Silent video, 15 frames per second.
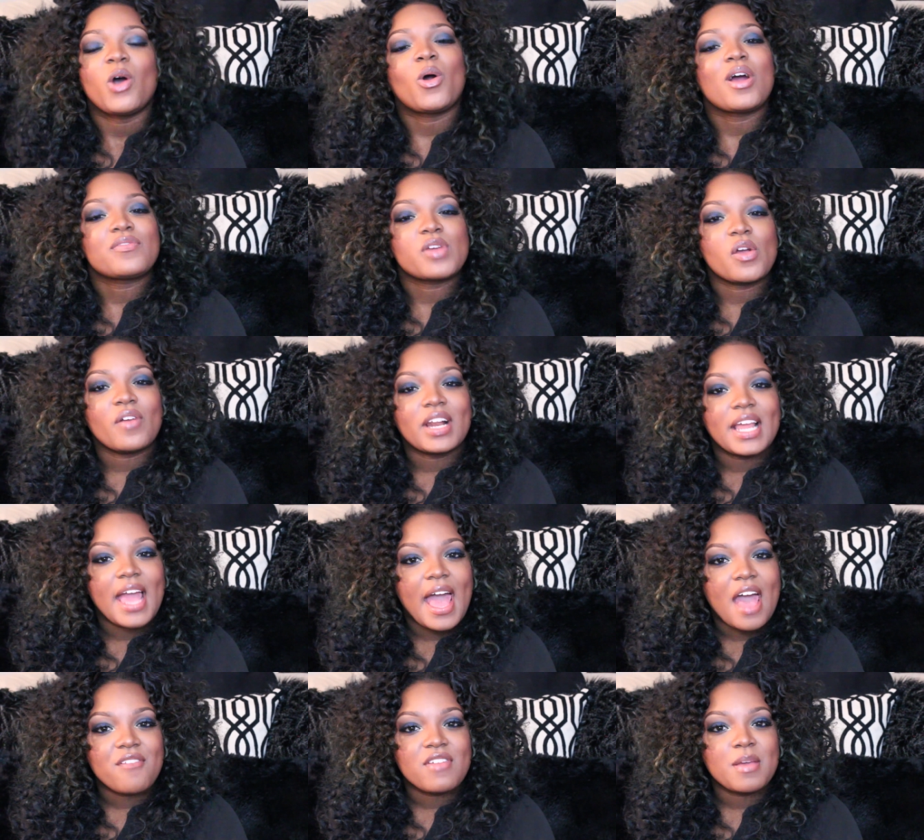Or if you already
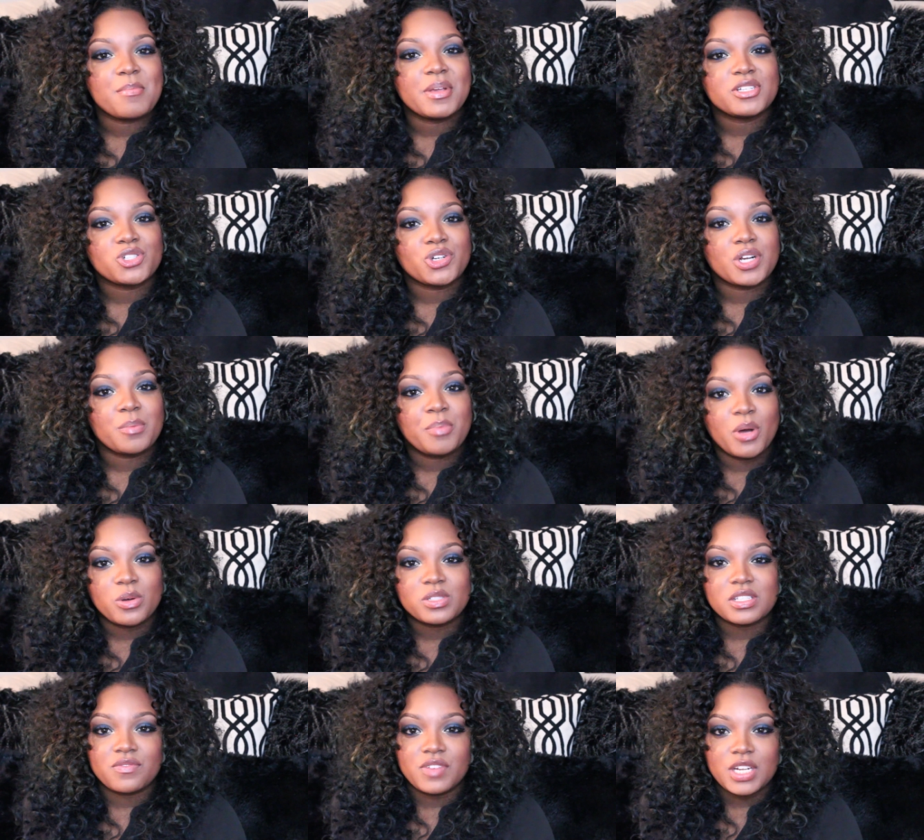have it, be sure to
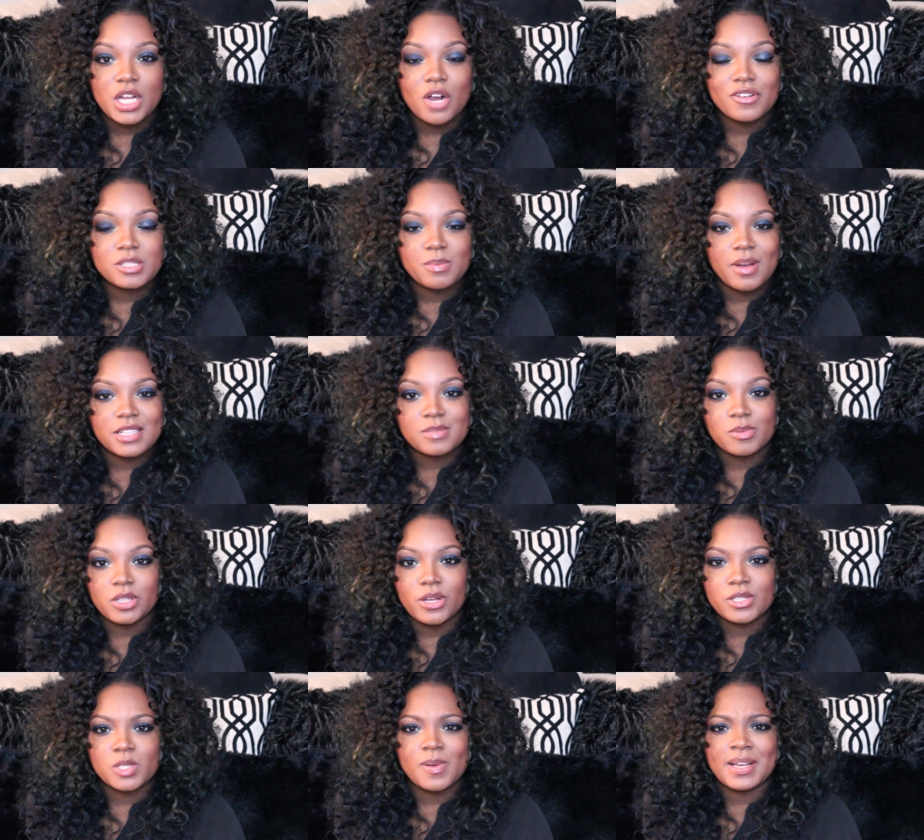post a video response
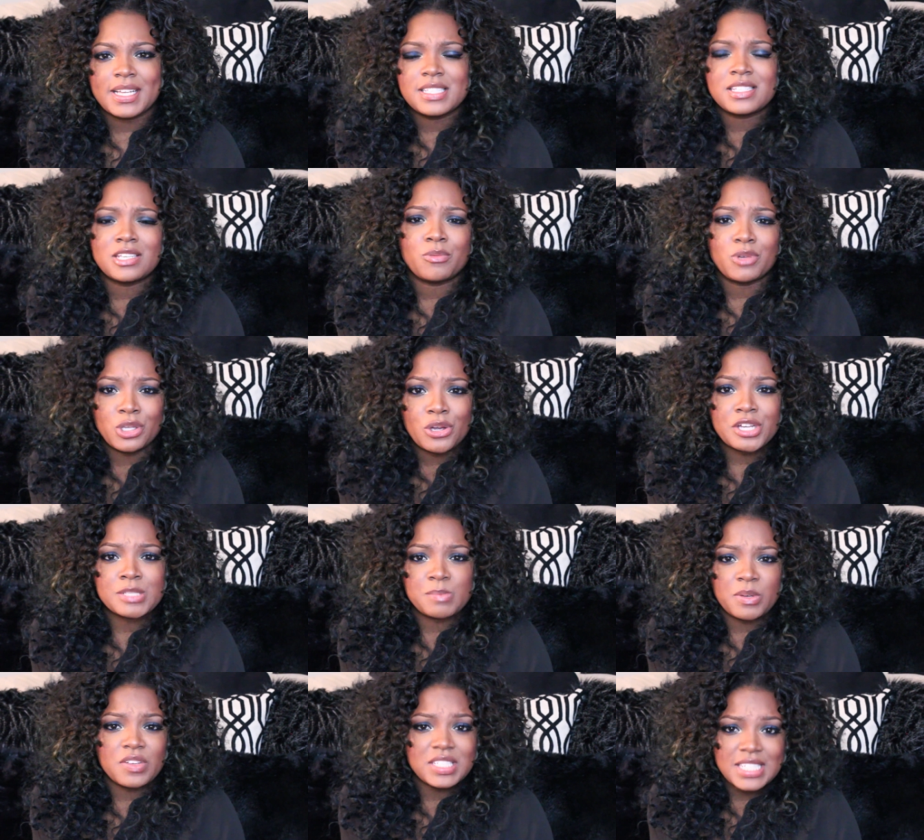below so I can see what your
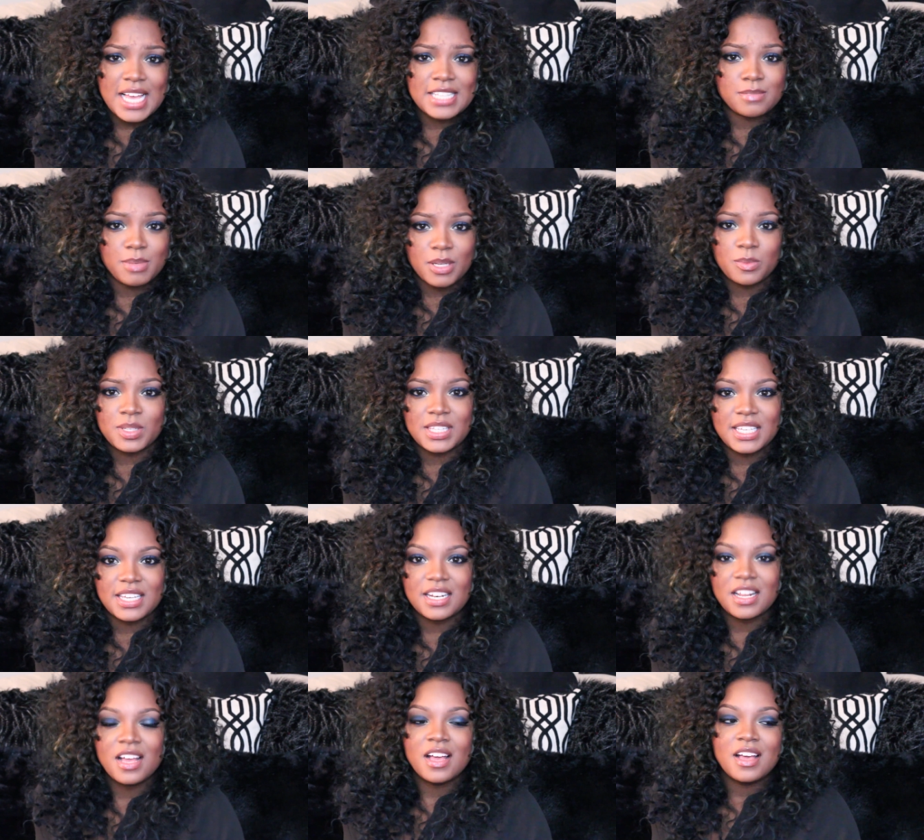experience has been with
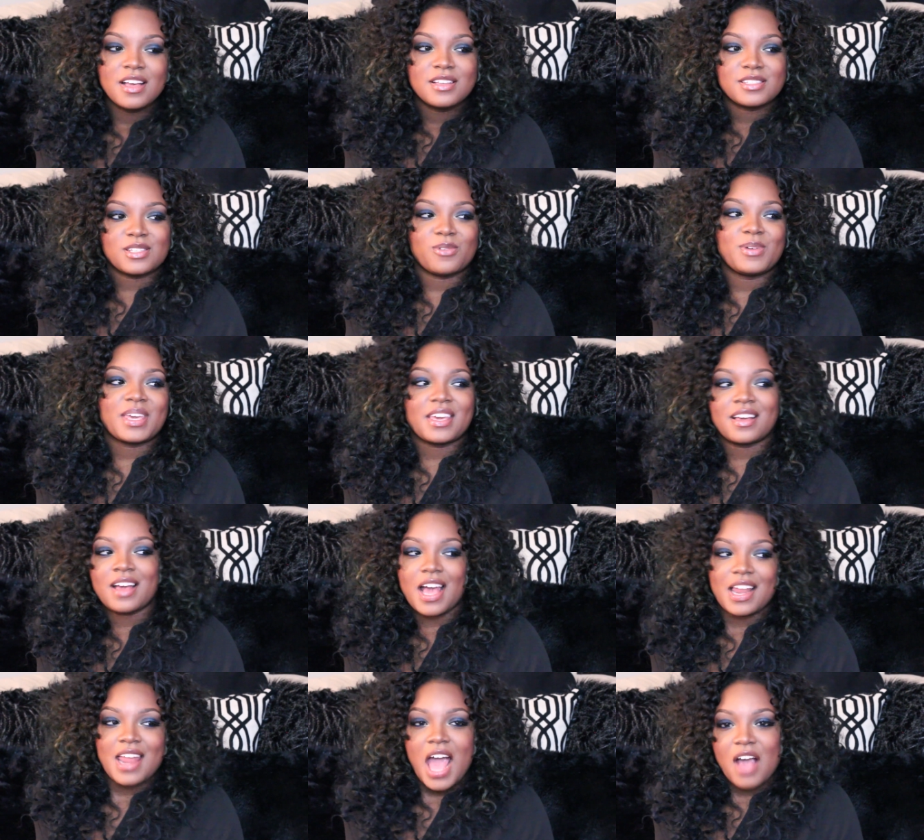it. So we can
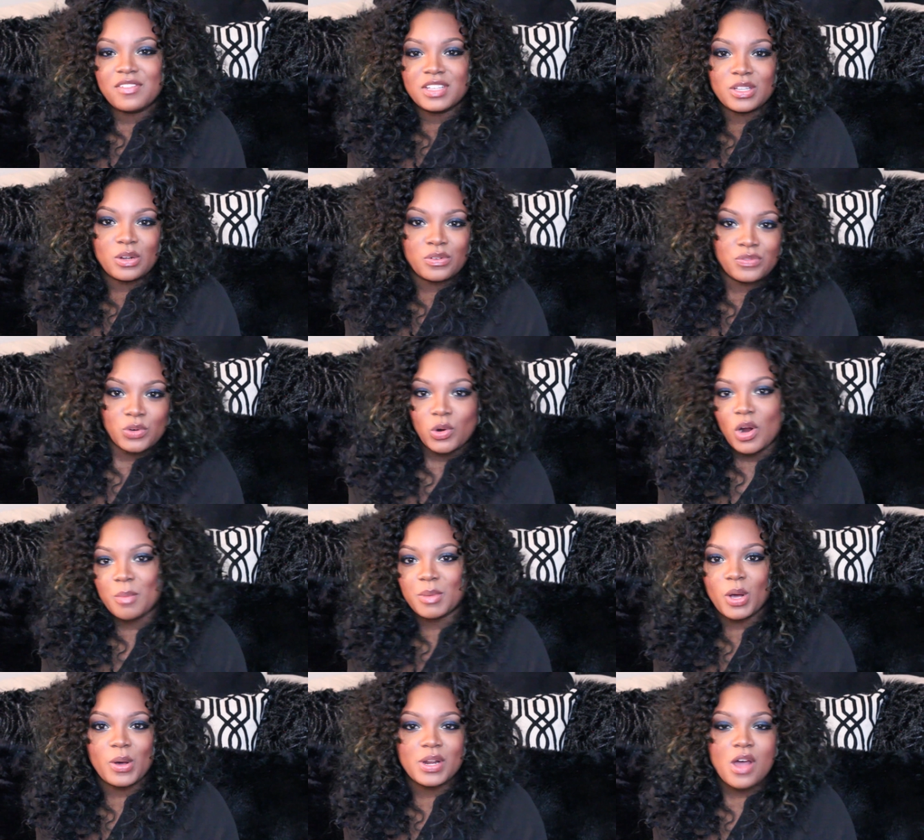kind of have a little
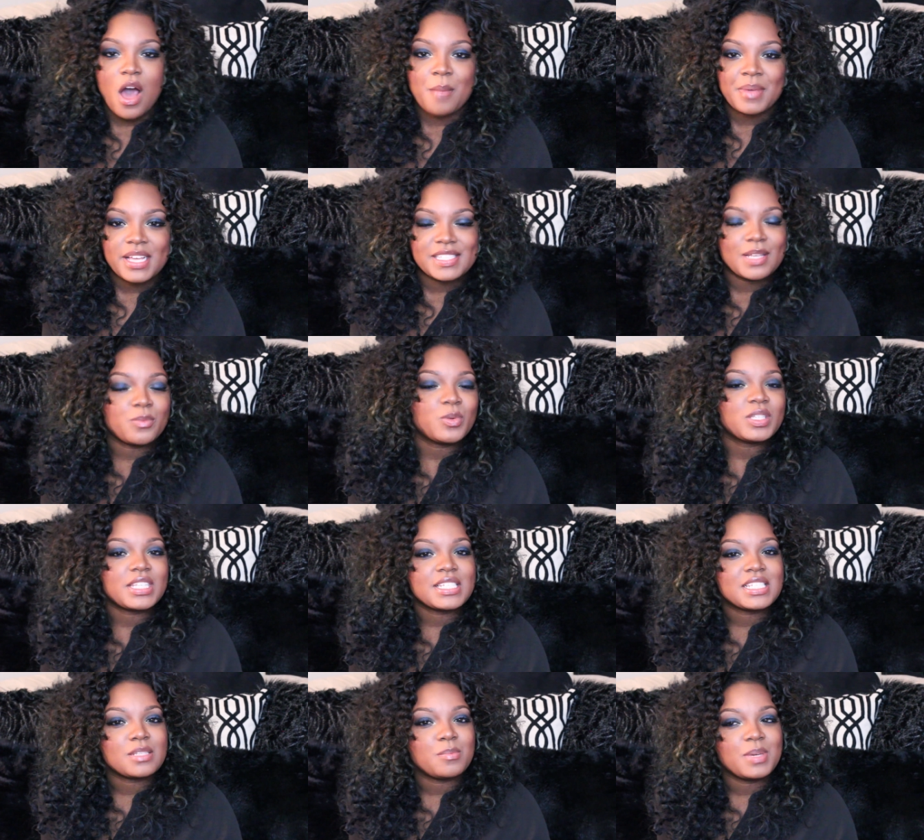forum going on because I want
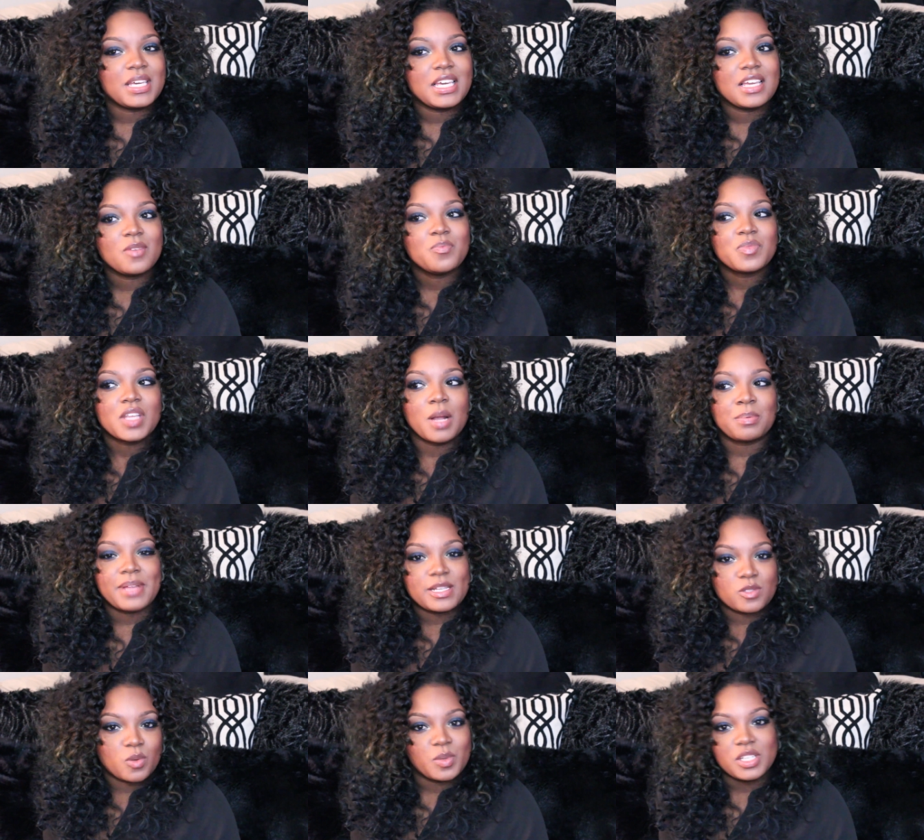this to be a
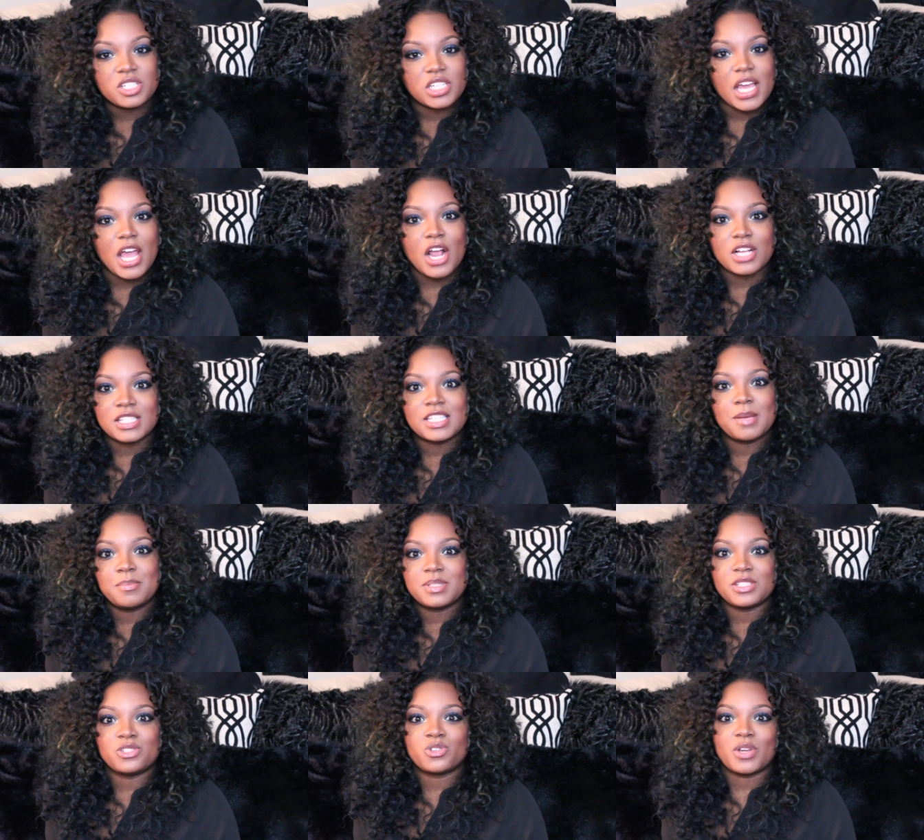place where we share
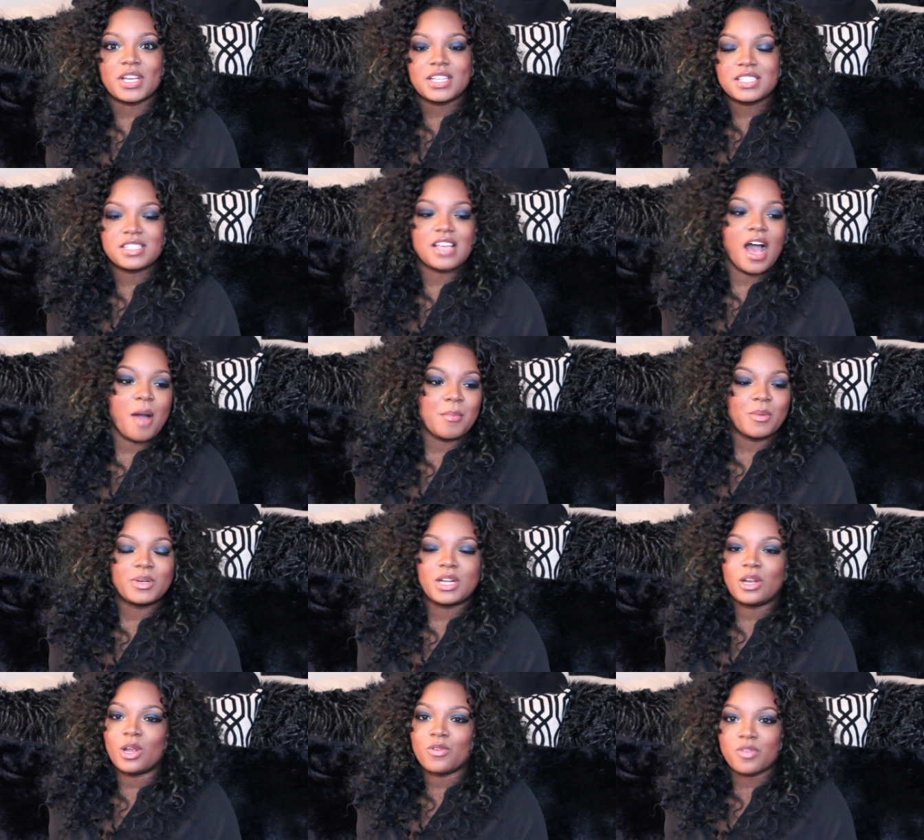tips and tricks. Um, I
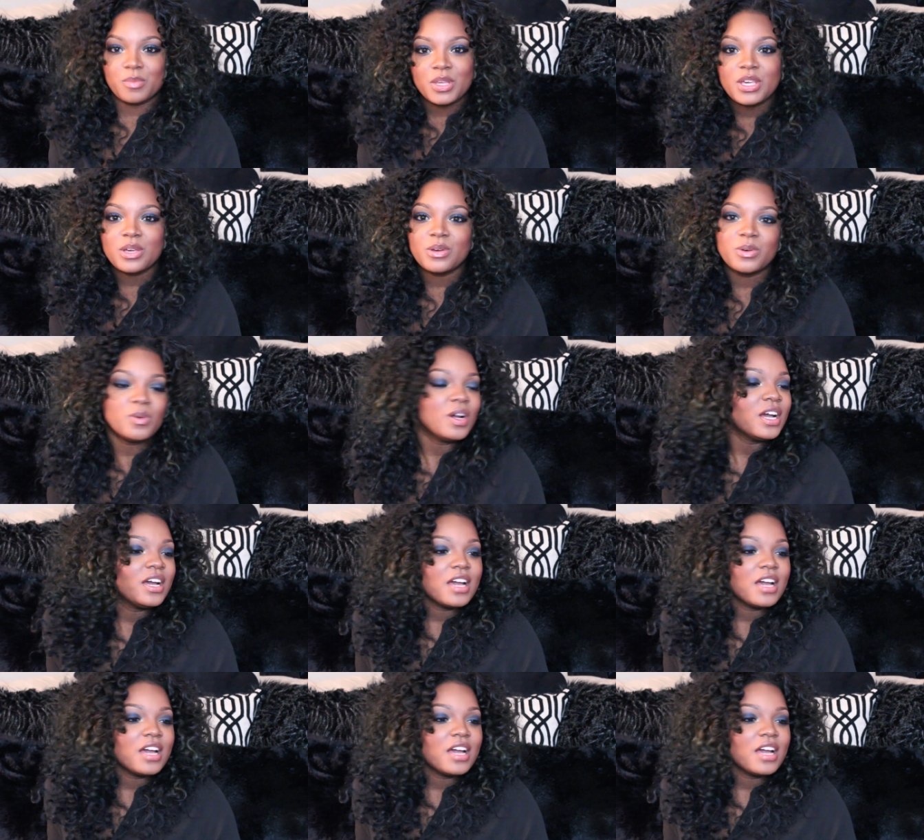want to learn from you.